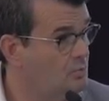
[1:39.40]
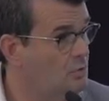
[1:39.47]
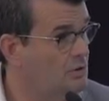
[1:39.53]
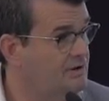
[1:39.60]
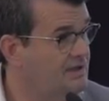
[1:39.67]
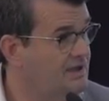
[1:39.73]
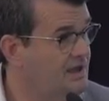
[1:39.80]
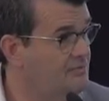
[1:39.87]

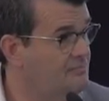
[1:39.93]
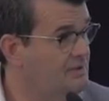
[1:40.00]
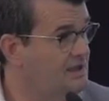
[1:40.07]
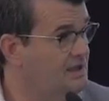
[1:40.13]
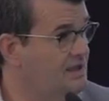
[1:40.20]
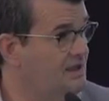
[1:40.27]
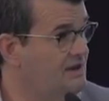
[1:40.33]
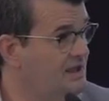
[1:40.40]
what can
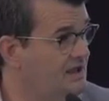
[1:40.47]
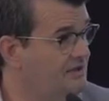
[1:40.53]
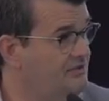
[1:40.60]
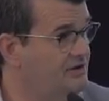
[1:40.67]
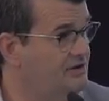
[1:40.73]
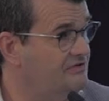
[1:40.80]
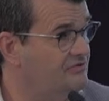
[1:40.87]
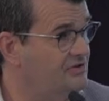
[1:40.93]
be
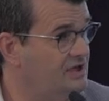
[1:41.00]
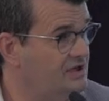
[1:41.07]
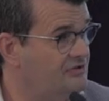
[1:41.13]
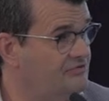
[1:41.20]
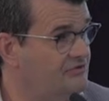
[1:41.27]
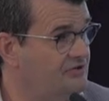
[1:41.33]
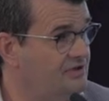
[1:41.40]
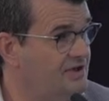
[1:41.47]
enacted in
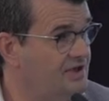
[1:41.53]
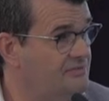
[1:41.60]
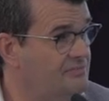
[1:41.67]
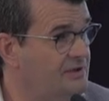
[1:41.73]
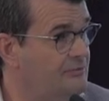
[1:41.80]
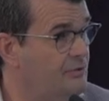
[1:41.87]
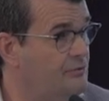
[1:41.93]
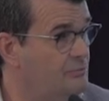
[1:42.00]
text can
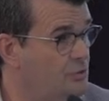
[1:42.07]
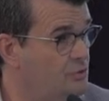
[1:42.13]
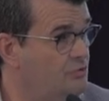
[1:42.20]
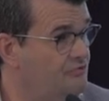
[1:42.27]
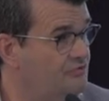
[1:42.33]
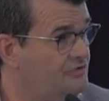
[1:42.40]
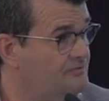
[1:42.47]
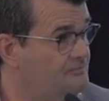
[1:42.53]
be
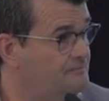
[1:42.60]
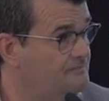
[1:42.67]
removed.